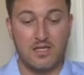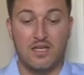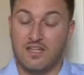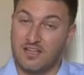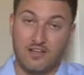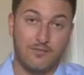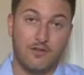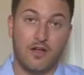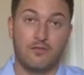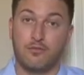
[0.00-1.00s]
Now that we've
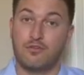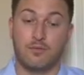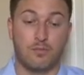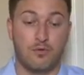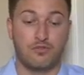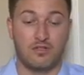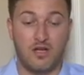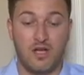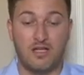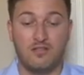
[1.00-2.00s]
gone through some of the pros and
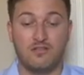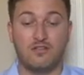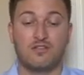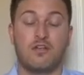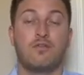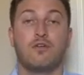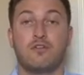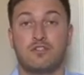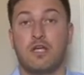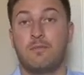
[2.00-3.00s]
cons, let's discuss
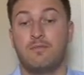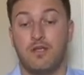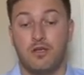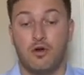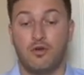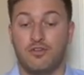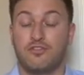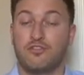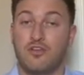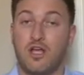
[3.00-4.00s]

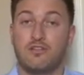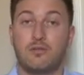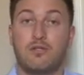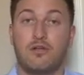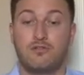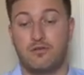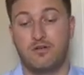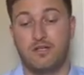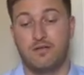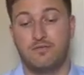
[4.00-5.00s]
some of the
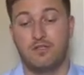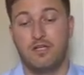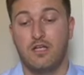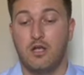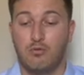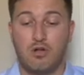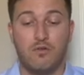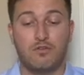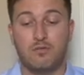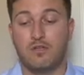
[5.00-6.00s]
alternatives. We'll cover
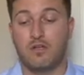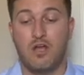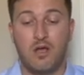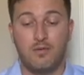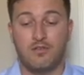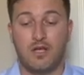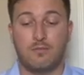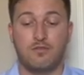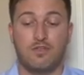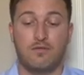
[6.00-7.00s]
some of the common Chapter
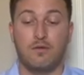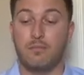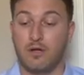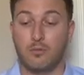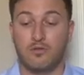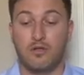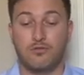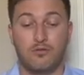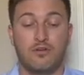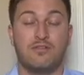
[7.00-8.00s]
7 bankruptcy
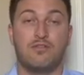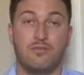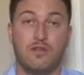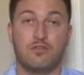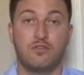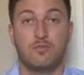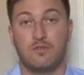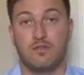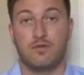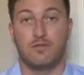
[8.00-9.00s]
alternatives in this
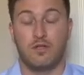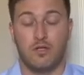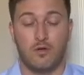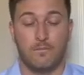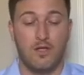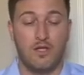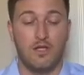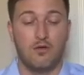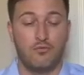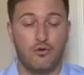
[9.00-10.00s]
specific video.
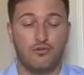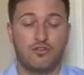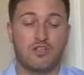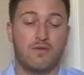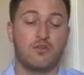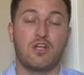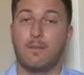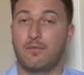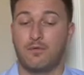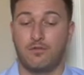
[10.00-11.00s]
First, let's cover Chapter
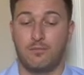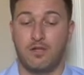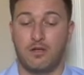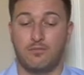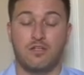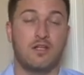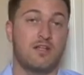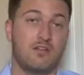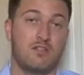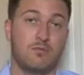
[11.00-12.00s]
13 bankruptcy. As I
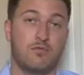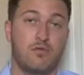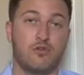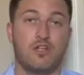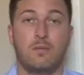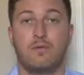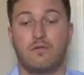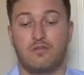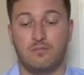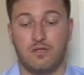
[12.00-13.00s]
said before, Chapter
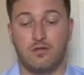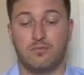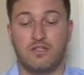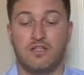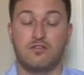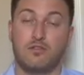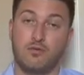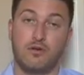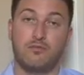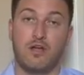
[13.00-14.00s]
13 bankruptcy is a 3 or
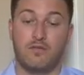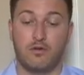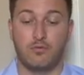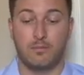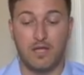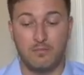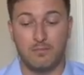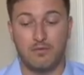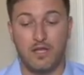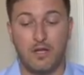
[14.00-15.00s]
5 year repayment
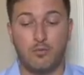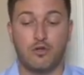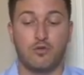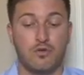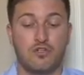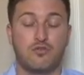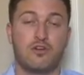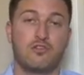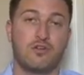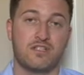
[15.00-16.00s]
plan where you
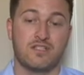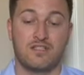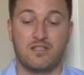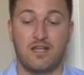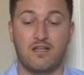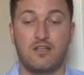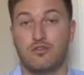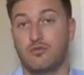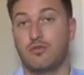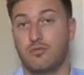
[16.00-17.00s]
restructure existing debt into a
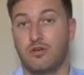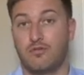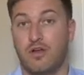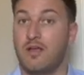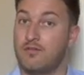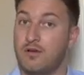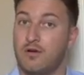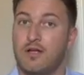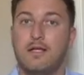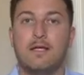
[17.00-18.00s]
3 or 5 year
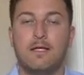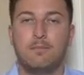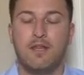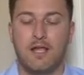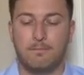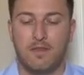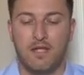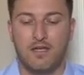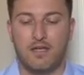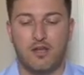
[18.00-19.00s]
plan.
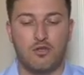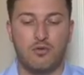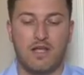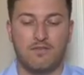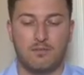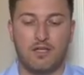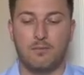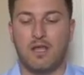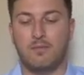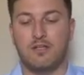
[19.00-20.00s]
Now, you would have to make a
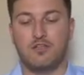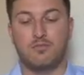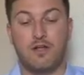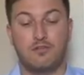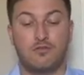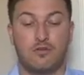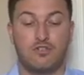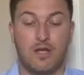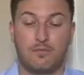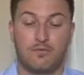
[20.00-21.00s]
payment each month to a
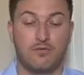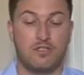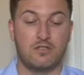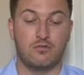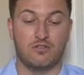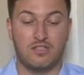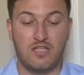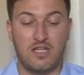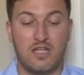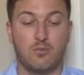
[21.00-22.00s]
Chapter 13 trustee
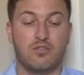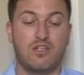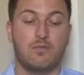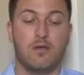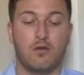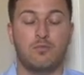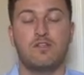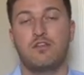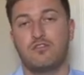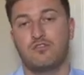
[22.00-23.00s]
and receive a bankruptcy
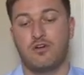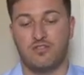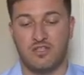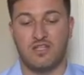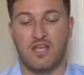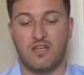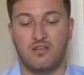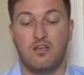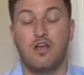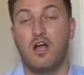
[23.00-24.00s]
discharge at the end
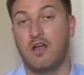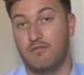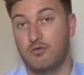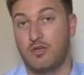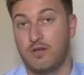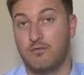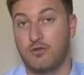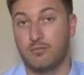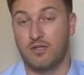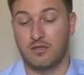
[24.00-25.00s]
if you
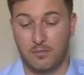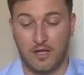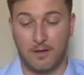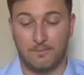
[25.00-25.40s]
complete the plan.